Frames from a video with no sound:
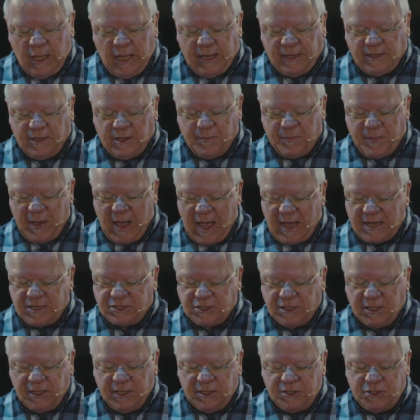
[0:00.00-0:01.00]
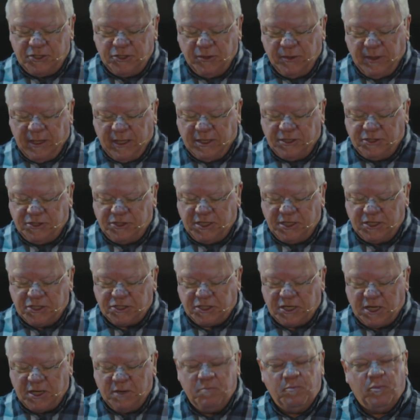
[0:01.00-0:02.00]
and capacity to
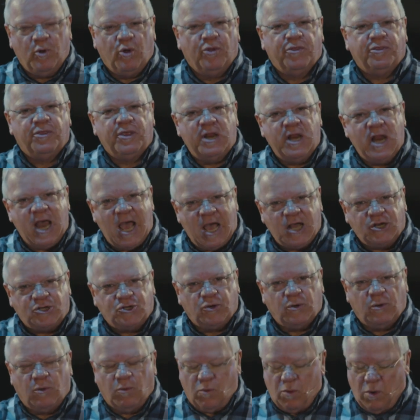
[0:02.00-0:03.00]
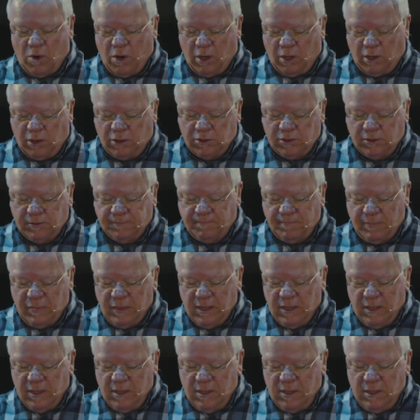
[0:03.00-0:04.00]
exist in both the natural world
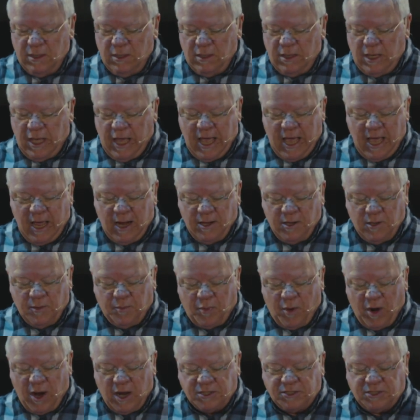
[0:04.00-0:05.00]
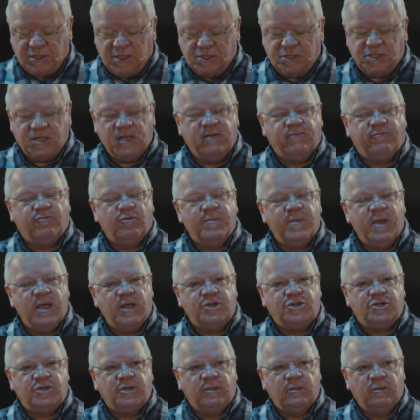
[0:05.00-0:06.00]
and to process the
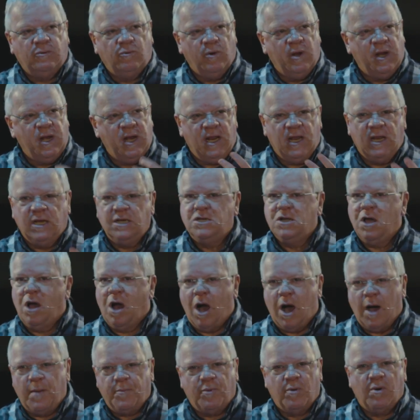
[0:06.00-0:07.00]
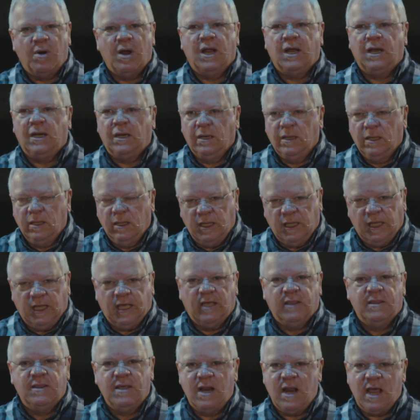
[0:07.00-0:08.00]
information we need to operate
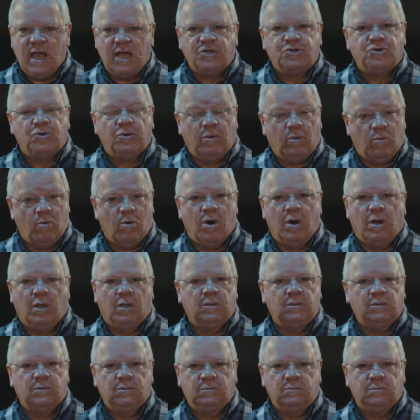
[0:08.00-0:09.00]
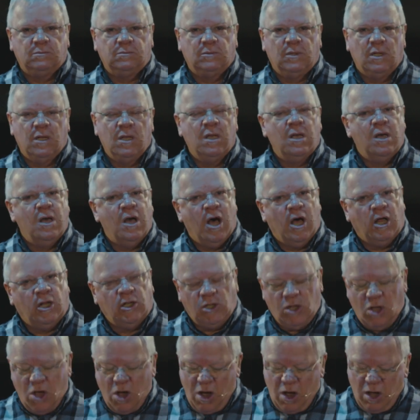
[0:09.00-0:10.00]
in the natural world,
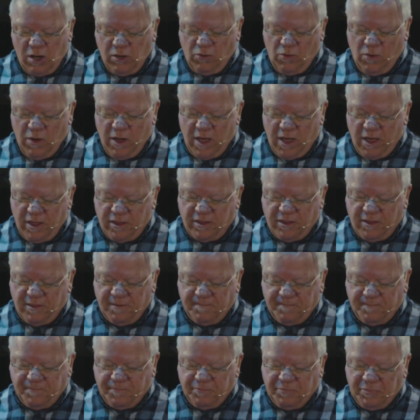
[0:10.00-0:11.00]
along with